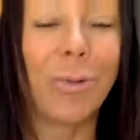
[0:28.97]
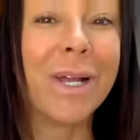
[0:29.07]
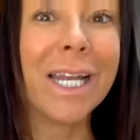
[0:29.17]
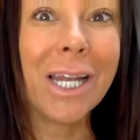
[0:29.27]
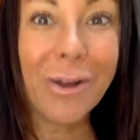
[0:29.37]

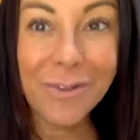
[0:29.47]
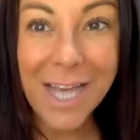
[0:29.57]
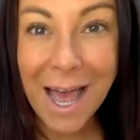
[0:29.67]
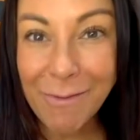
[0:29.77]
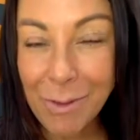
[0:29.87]
We'd love
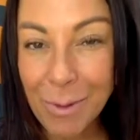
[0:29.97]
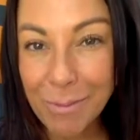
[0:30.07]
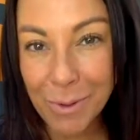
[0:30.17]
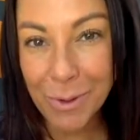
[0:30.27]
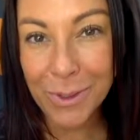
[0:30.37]
to have you
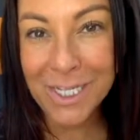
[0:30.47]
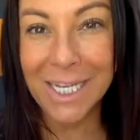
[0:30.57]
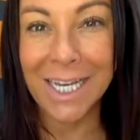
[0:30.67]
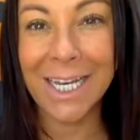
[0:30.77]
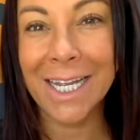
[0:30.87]
on board,
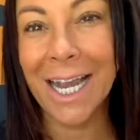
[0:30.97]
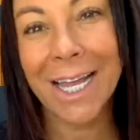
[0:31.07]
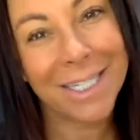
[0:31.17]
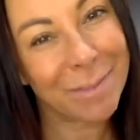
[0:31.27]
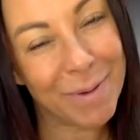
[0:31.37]
and I'd
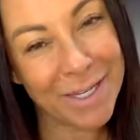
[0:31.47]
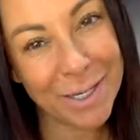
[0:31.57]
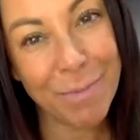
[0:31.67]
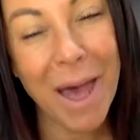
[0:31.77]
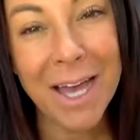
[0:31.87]
like to speak
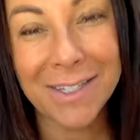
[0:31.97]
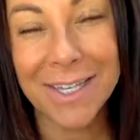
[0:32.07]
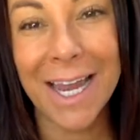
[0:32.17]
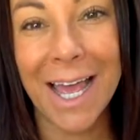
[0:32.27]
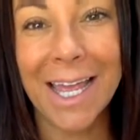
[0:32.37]
to you
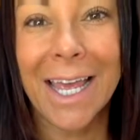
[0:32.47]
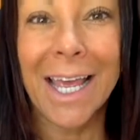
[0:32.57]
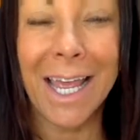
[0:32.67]
personally